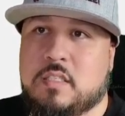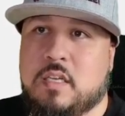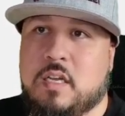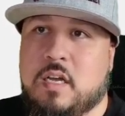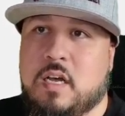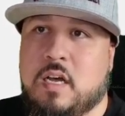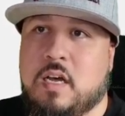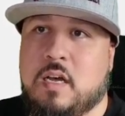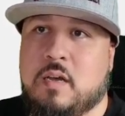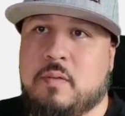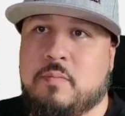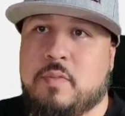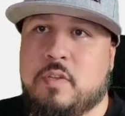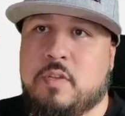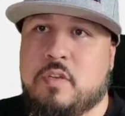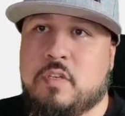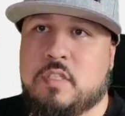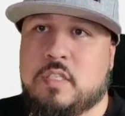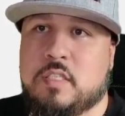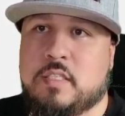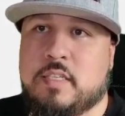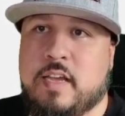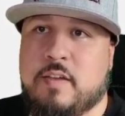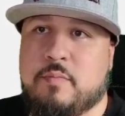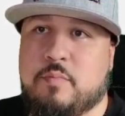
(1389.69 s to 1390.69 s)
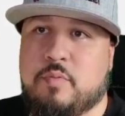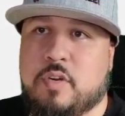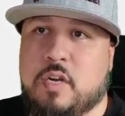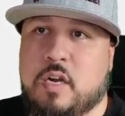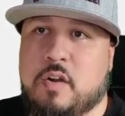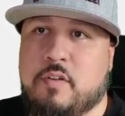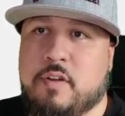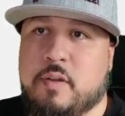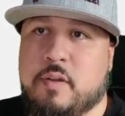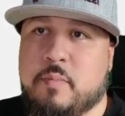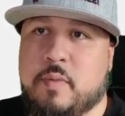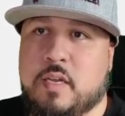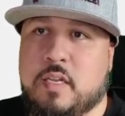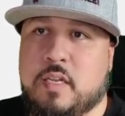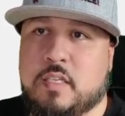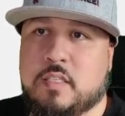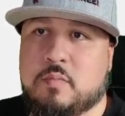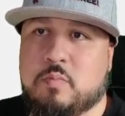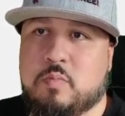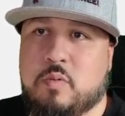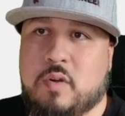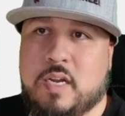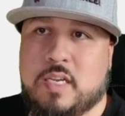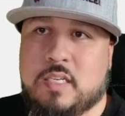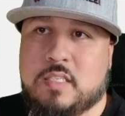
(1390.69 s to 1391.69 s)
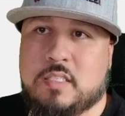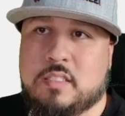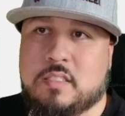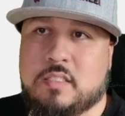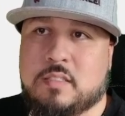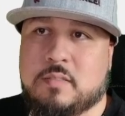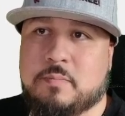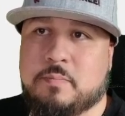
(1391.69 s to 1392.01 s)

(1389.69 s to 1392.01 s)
You can just have priority mail express.